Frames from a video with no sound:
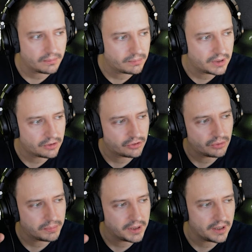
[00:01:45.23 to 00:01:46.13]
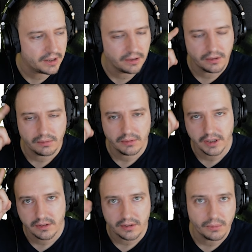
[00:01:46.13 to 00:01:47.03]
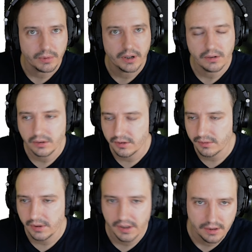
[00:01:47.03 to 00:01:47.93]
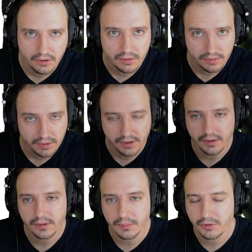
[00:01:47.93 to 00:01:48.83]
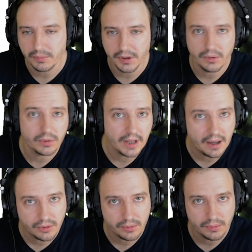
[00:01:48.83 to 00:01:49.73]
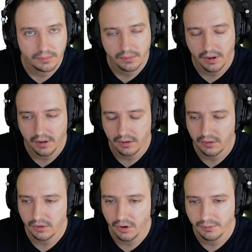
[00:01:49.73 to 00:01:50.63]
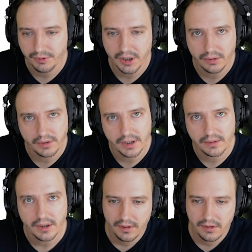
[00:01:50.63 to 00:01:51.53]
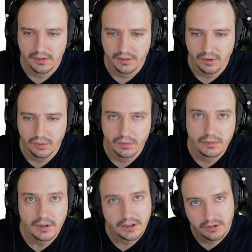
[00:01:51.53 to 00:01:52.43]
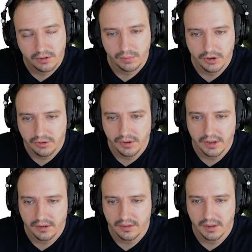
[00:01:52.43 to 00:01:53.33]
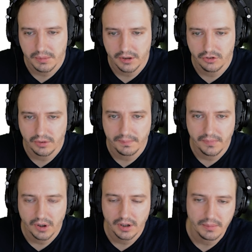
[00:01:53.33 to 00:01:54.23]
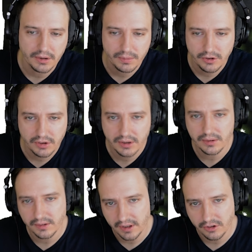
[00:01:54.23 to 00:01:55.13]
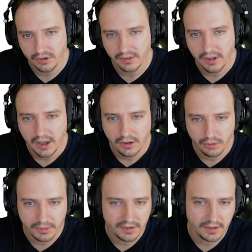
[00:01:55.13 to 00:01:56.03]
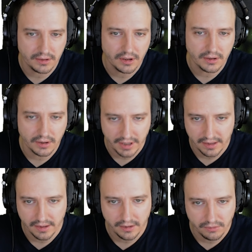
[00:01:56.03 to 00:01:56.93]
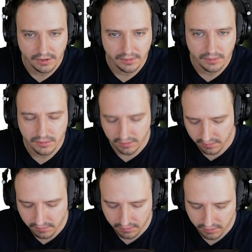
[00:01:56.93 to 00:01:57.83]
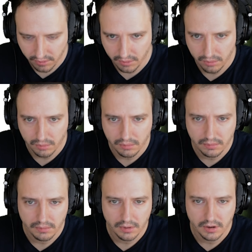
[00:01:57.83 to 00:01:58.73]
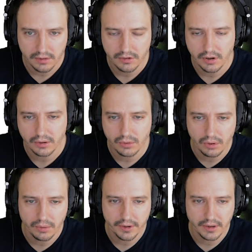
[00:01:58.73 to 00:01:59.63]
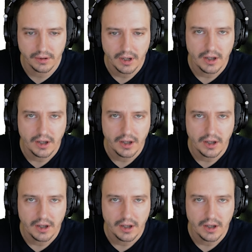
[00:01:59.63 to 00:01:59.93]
There should be a link somewhere on the screen and also in the description below on how to configure it. So let's just switch to the index table engine. Okay, by switching into this engine, you're basically not going to get any results. So okay, let's check clothing.